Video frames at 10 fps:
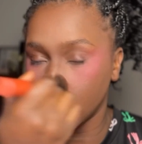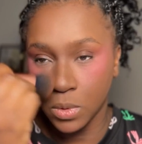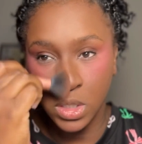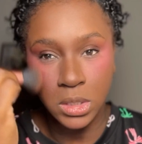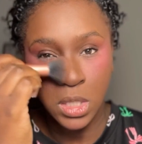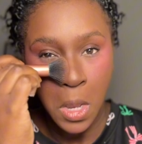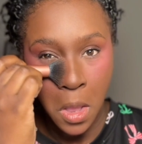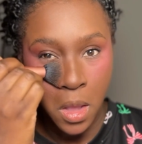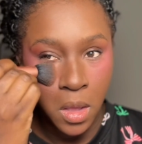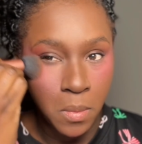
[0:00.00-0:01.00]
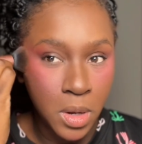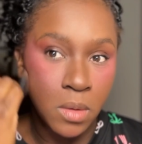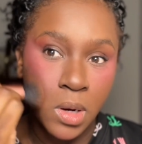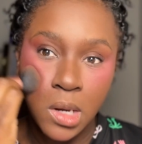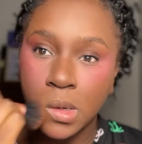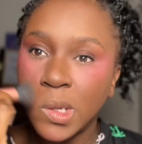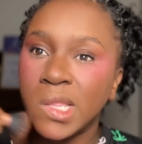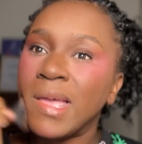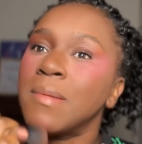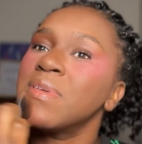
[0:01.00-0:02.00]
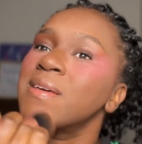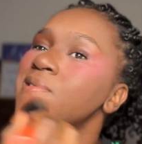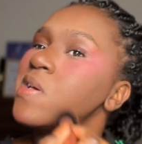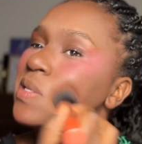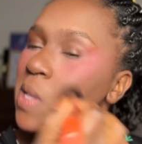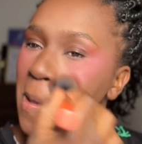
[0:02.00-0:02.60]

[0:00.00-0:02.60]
brush, but I'm not doing that because